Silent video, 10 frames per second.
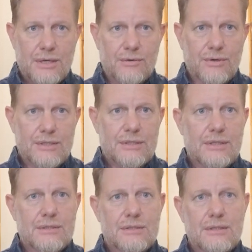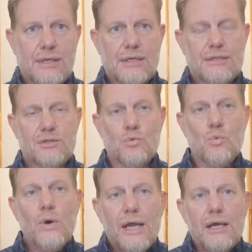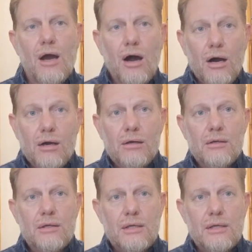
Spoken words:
grade 10s is where are